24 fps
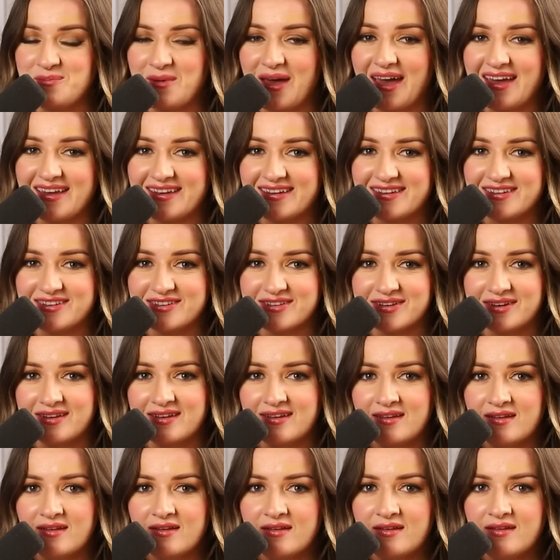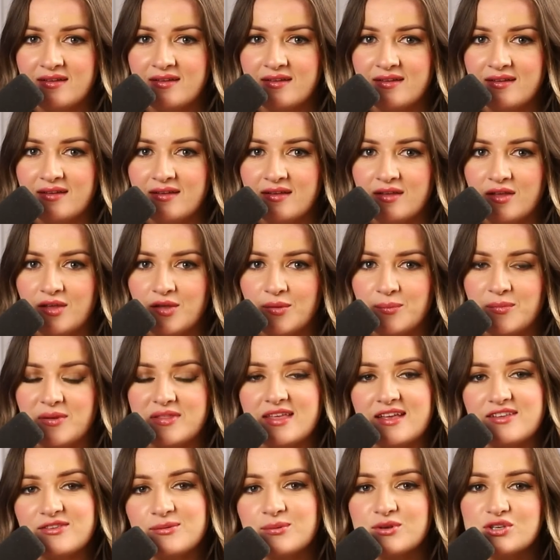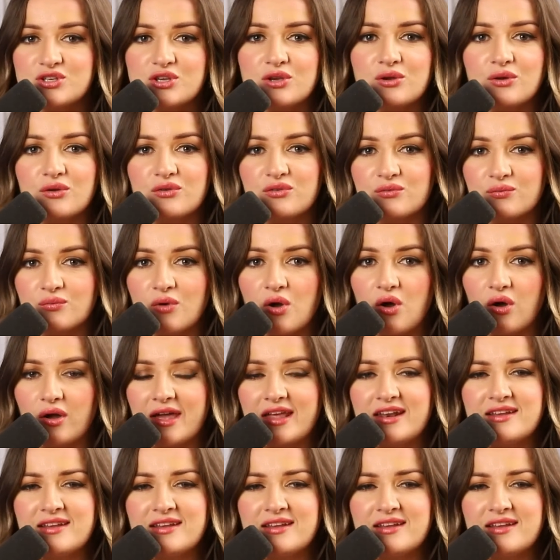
page. But that's where she goes wrong.